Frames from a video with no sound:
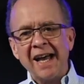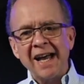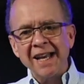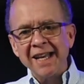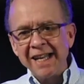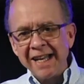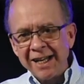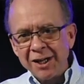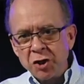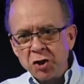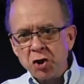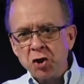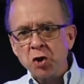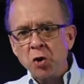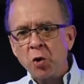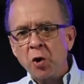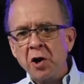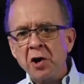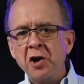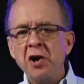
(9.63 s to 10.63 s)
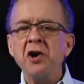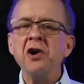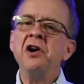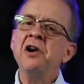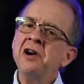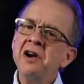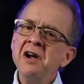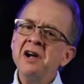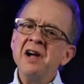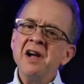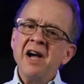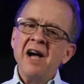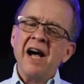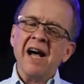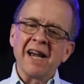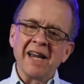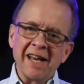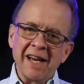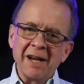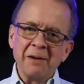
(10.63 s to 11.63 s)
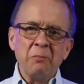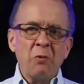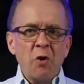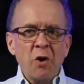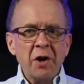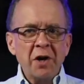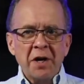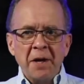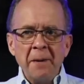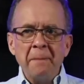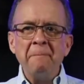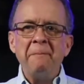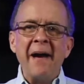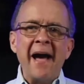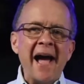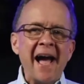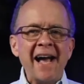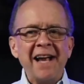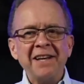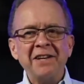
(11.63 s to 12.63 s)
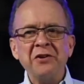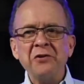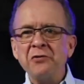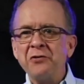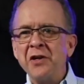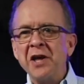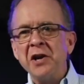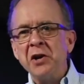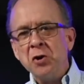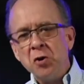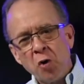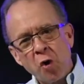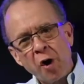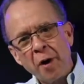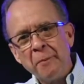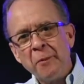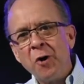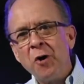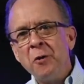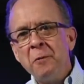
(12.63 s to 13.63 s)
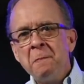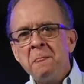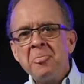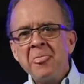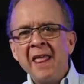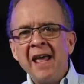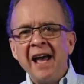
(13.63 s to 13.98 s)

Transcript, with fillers: A little shorter, a little more compact than normal.